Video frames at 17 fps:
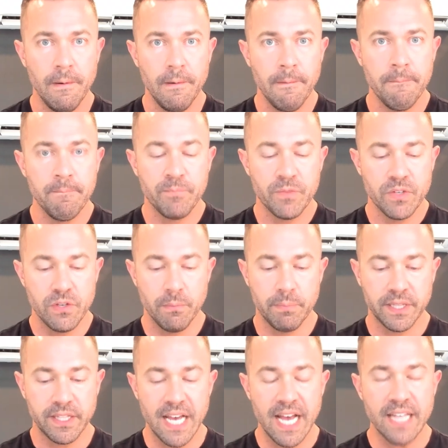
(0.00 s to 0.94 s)
So but
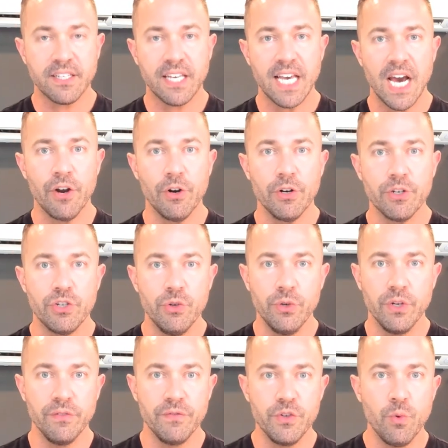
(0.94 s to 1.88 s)
that's
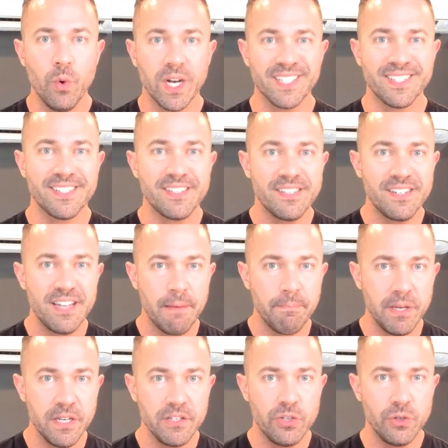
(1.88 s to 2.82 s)
counterintuitive. You want to step
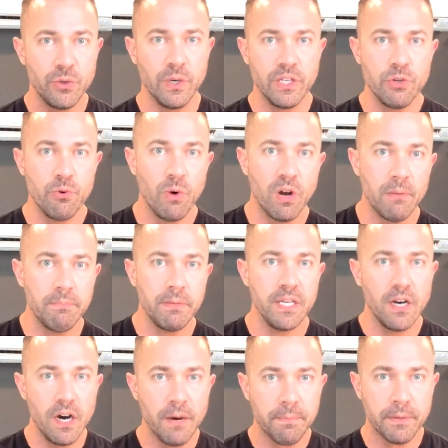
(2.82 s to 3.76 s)
into it. You want to be
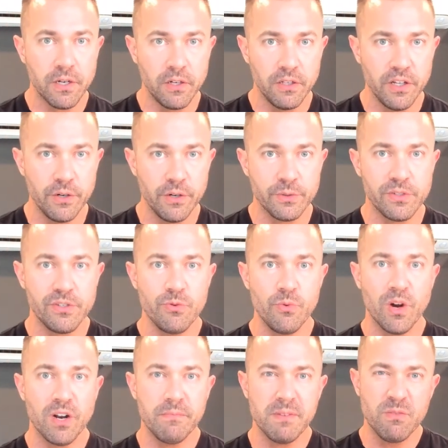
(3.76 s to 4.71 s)
up close. You want
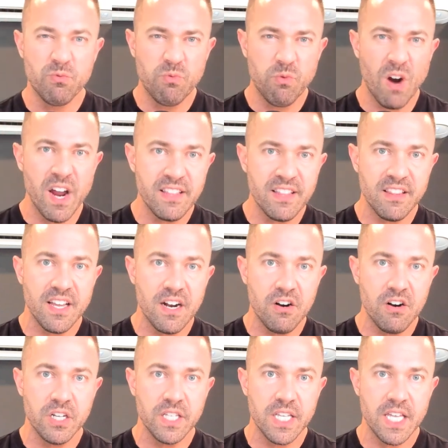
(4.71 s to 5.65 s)
to be right there
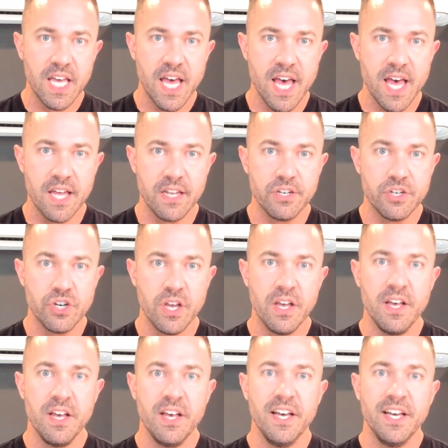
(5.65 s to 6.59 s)
on the edge.
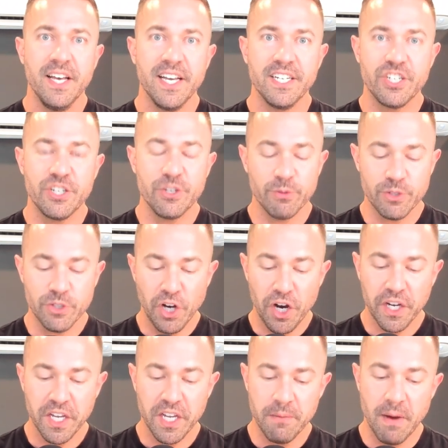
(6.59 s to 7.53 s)
And she was
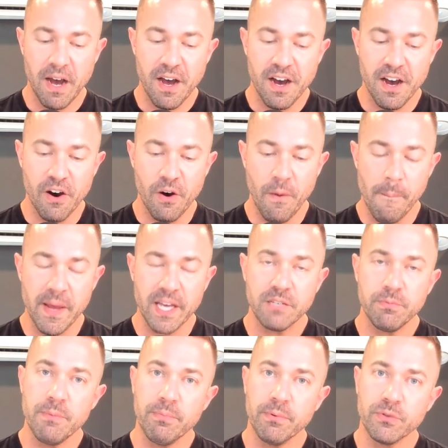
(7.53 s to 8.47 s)
talking about how it makes
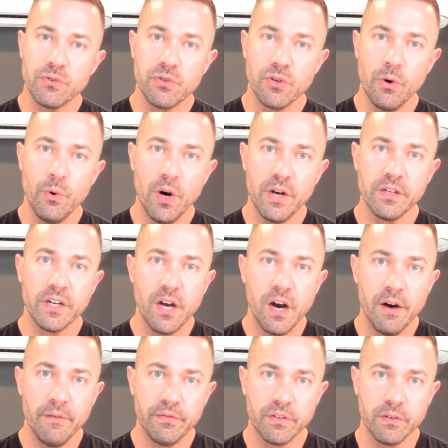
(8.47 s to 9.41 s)
people so
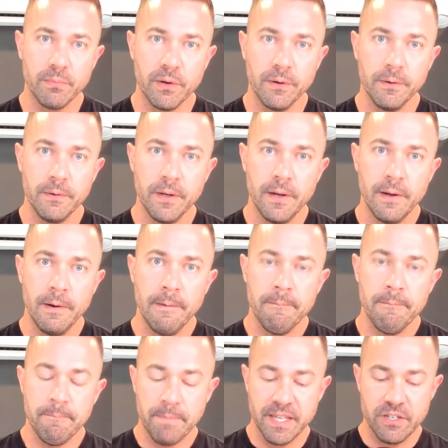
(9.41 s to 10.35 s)
uncomfortable.
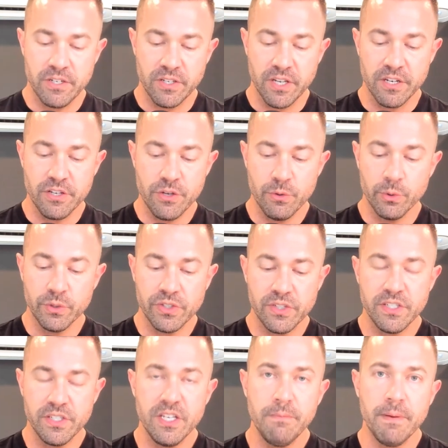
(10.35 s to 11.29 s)
And she said you will
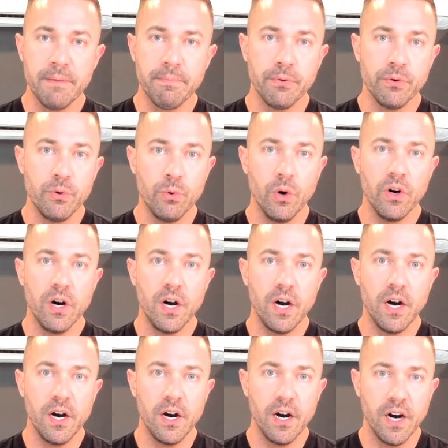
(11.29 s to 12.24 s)
see people who will
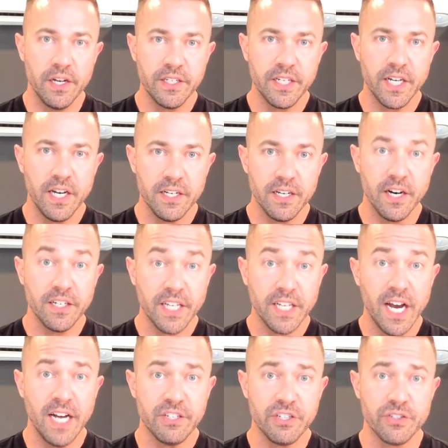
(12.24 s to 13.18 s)
un
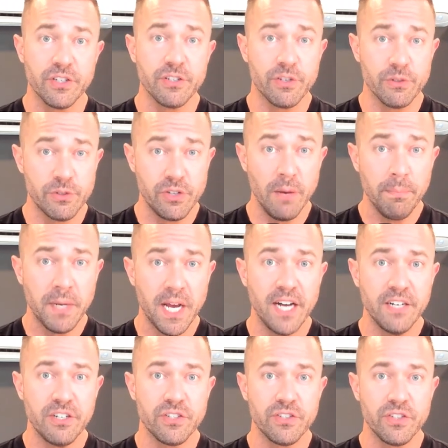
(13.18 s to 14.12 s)
unconsciously, so
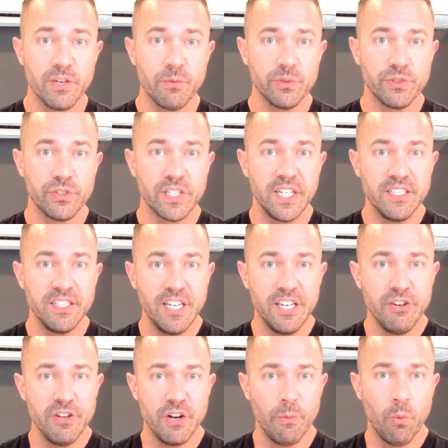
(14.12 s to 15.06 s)
subconsciously will continue
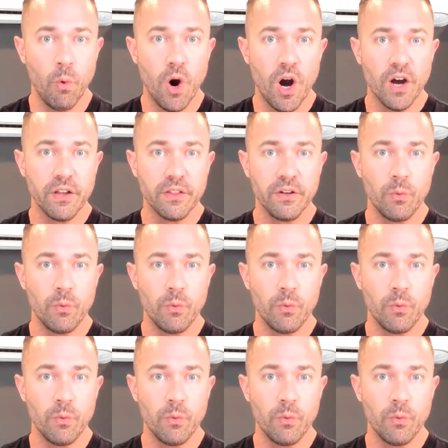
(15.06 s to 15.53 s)
to walk their way